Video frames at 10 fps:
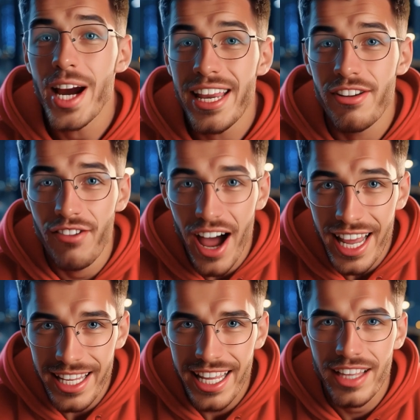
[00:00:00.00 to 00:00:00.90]
ready to
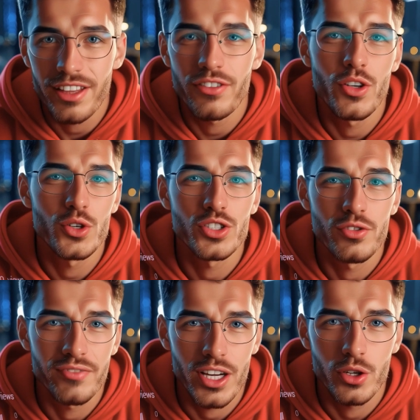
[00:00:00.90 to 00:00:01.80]
finally get the
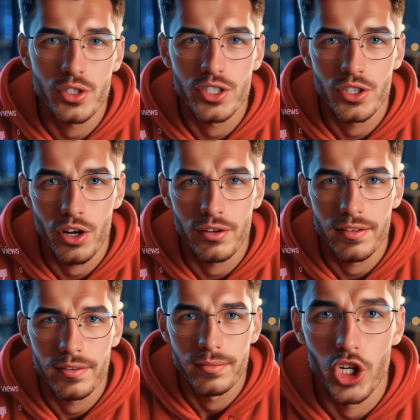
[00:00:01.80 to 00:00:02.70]
views your videos
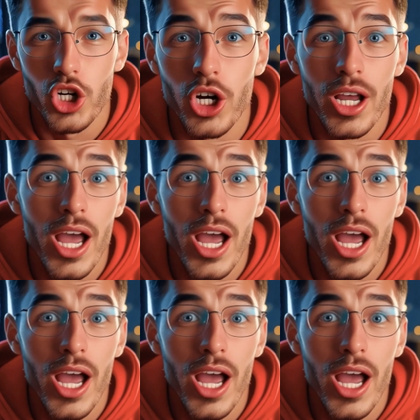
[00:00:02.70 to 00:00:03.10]
deserve? Good.